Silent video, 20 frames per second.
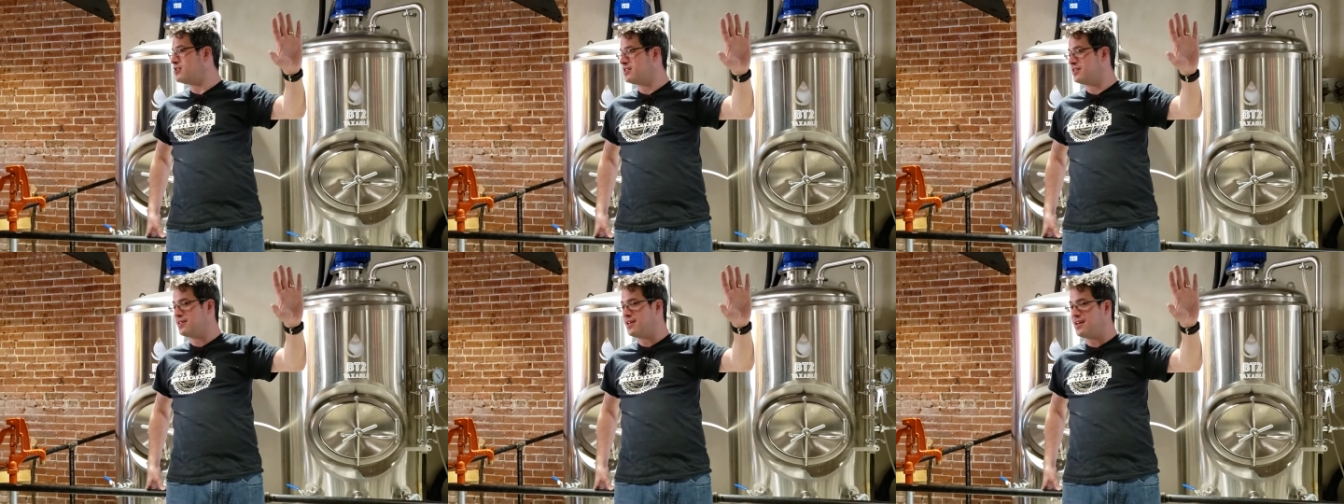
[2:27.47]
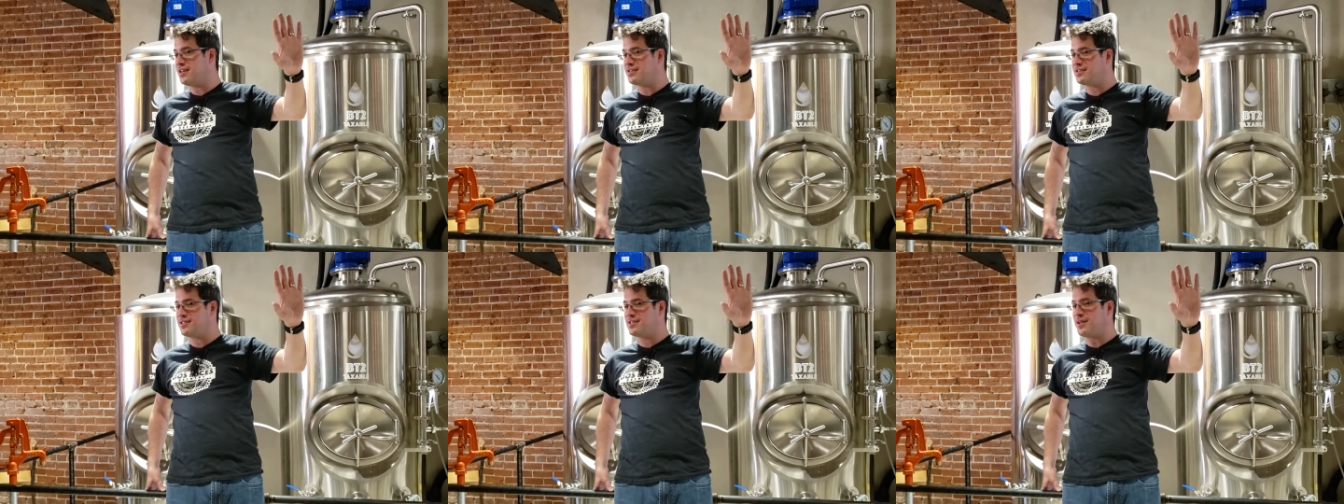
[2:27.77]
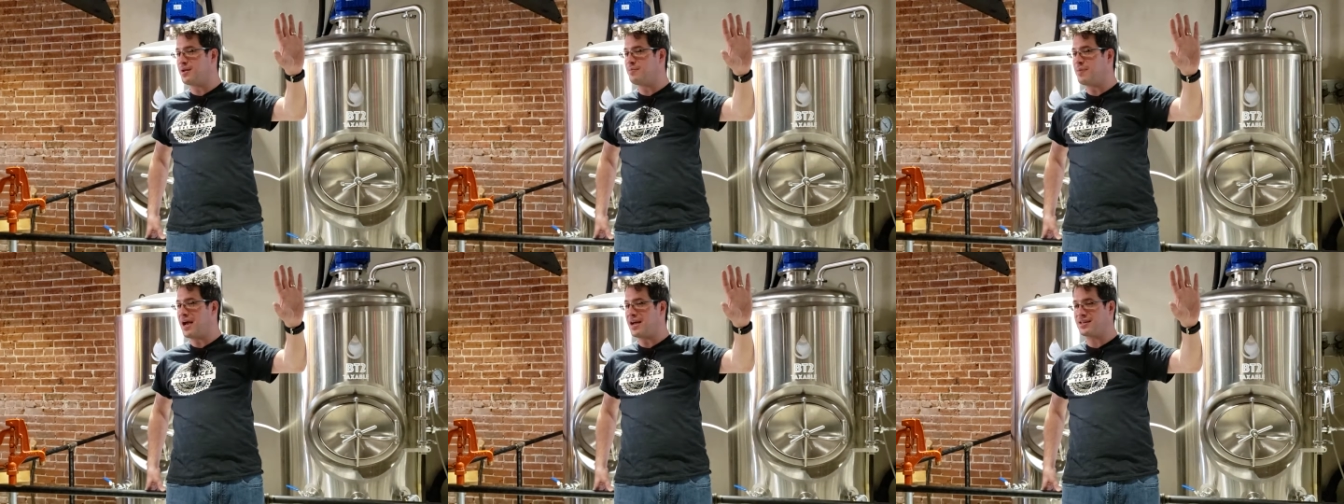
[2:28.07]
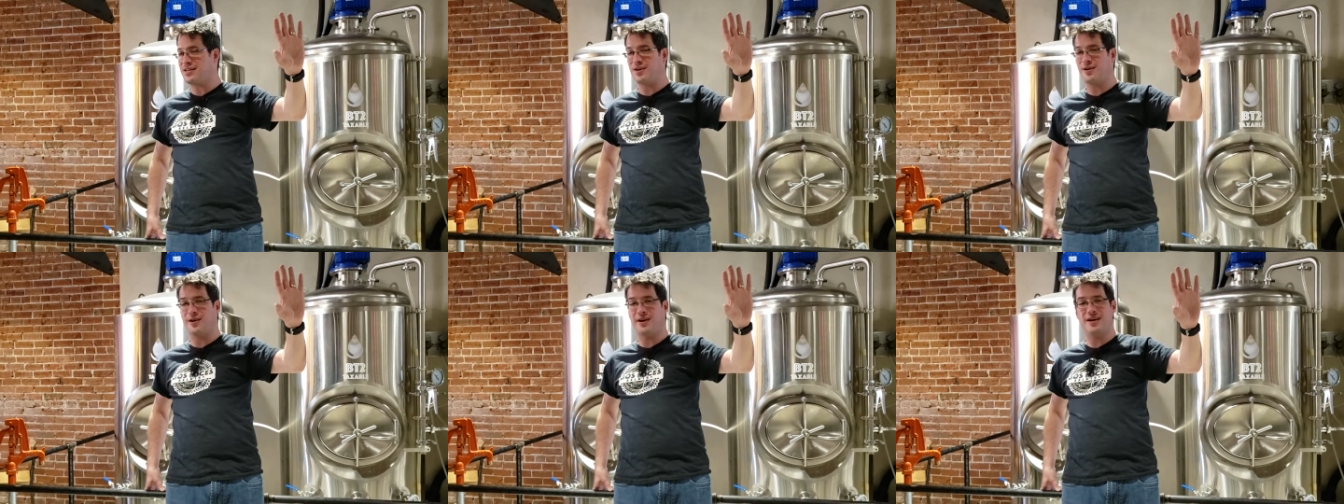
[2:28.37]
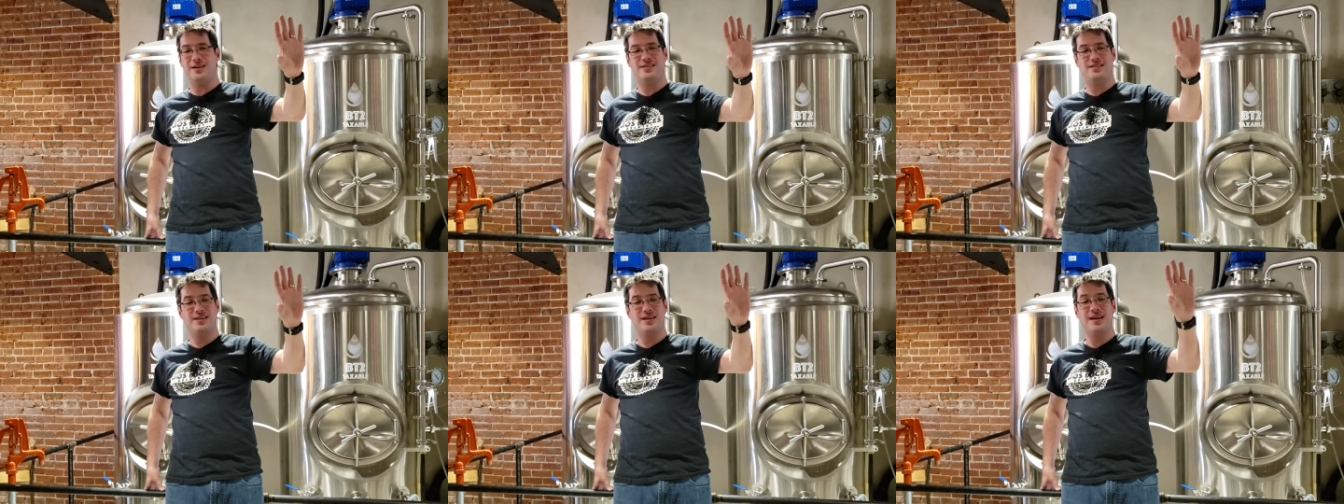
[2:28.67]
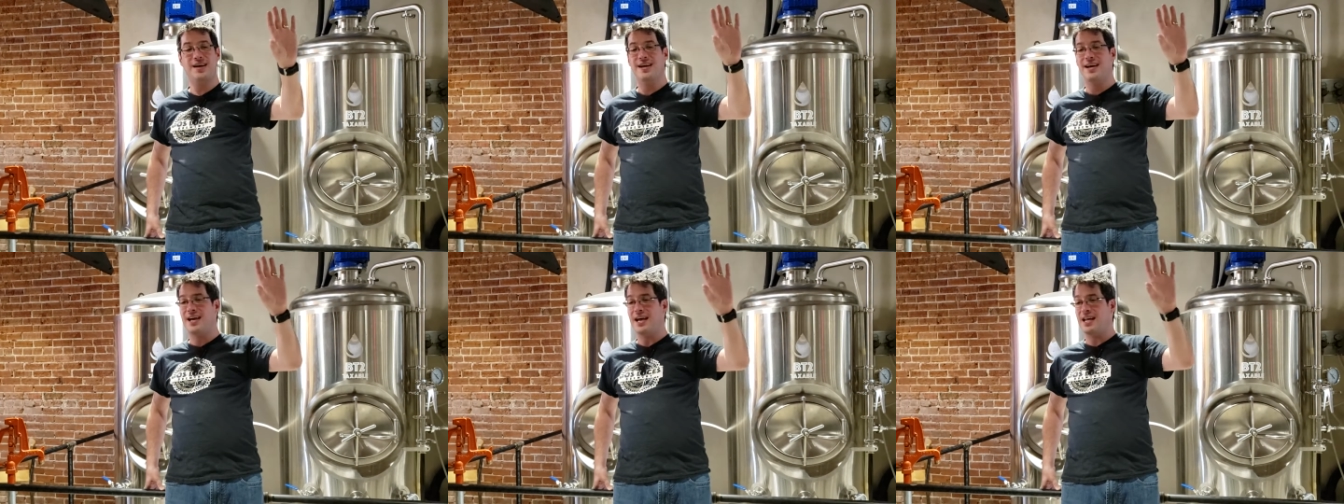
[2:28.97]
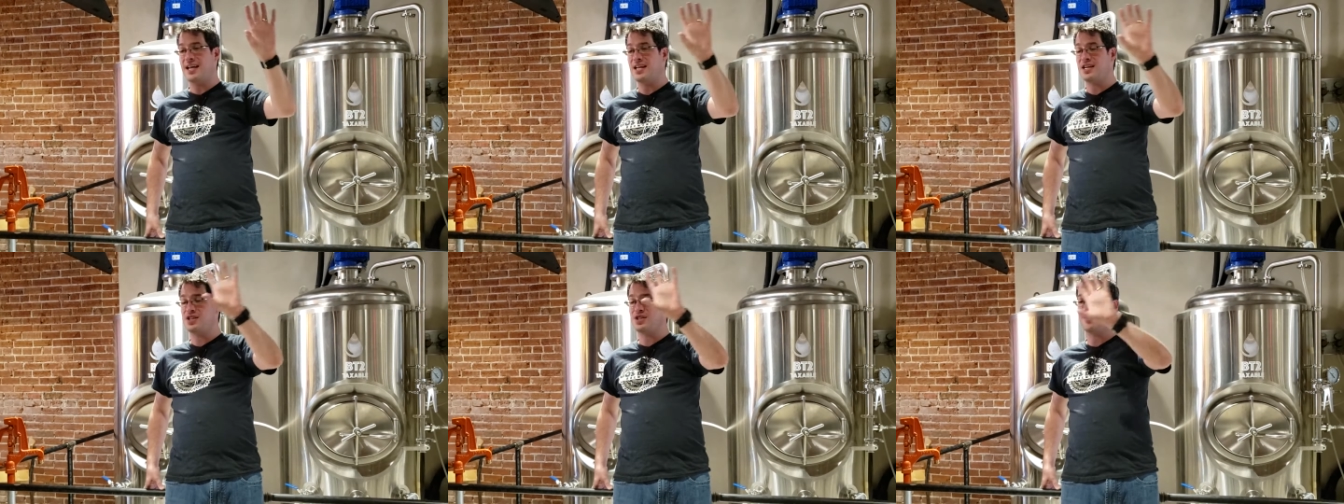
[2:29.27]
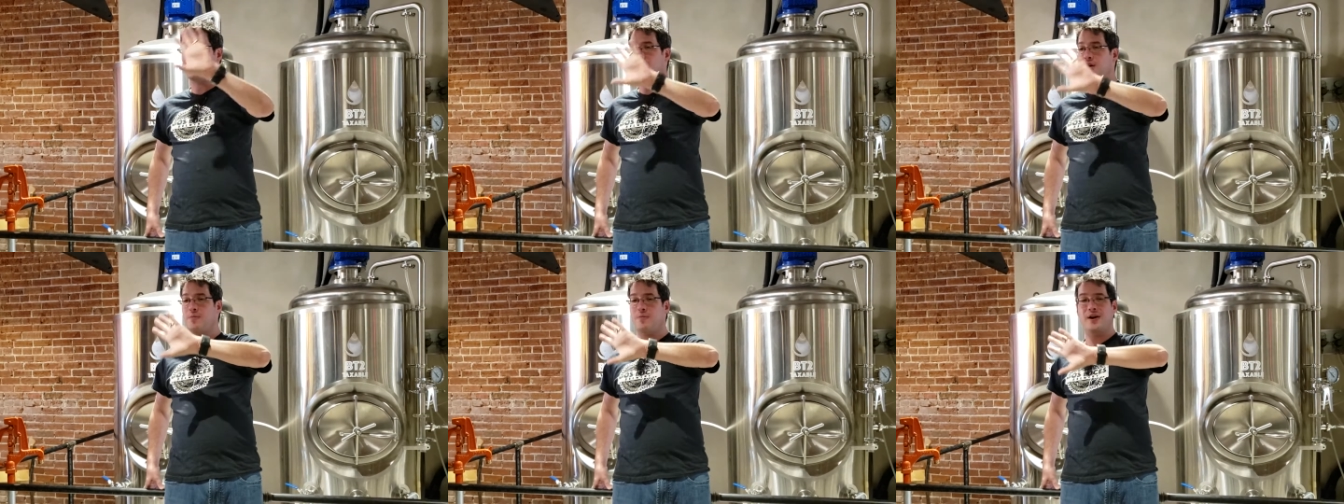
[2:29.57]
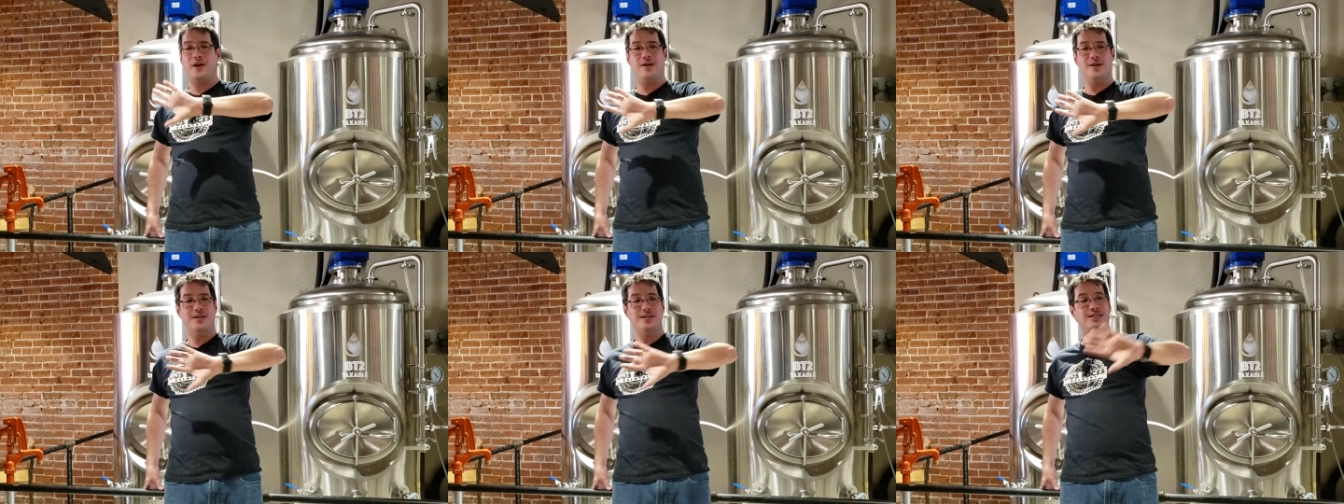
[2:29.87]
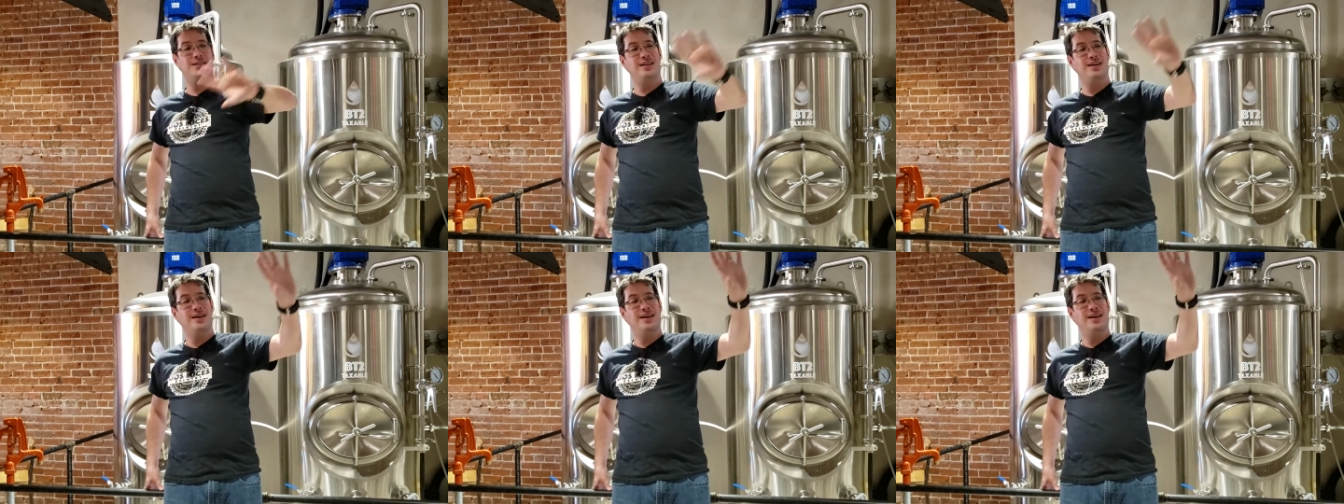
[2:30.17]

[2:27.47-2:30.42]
yeasts and bacteria in each of our beers,